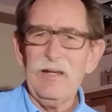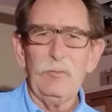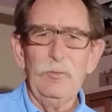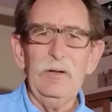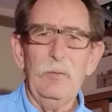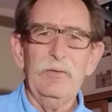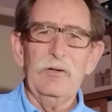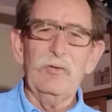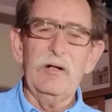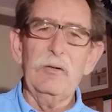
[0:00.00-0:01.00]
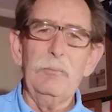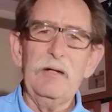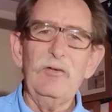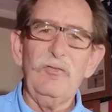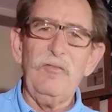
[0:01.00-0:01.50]
think really what they're trying to
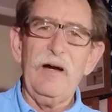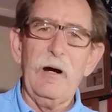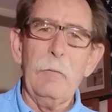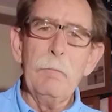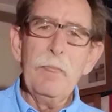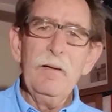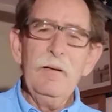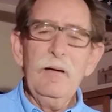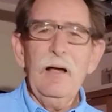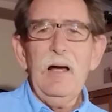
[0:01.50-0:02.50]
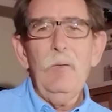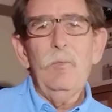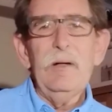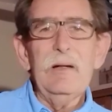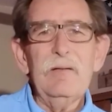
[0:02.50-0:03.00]
be is fair. I
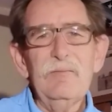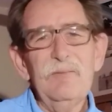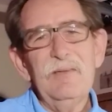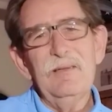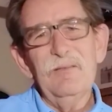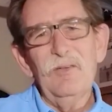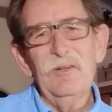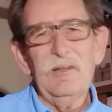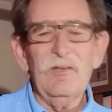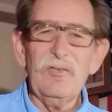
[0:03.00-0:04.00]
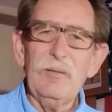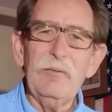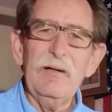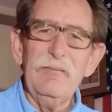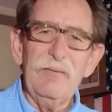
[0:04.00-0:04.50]
went and looked at some
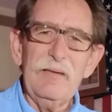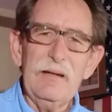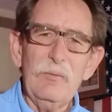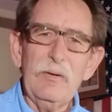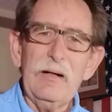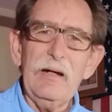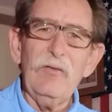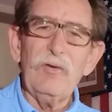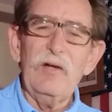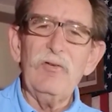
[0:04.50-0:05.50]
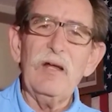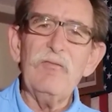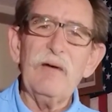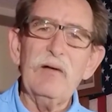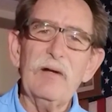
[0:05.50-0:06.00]
of the related sites, and I
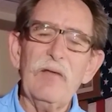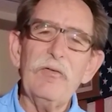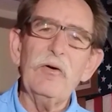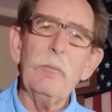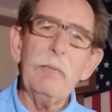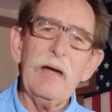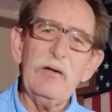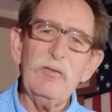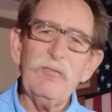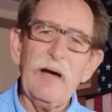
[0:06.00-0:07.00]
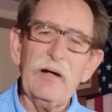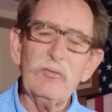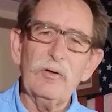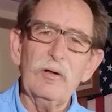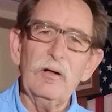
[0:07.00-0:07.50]
found out they're a
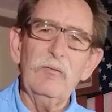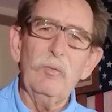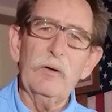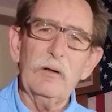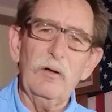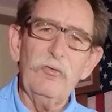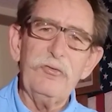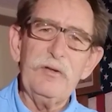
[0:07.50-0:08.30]
manufacturer of what are called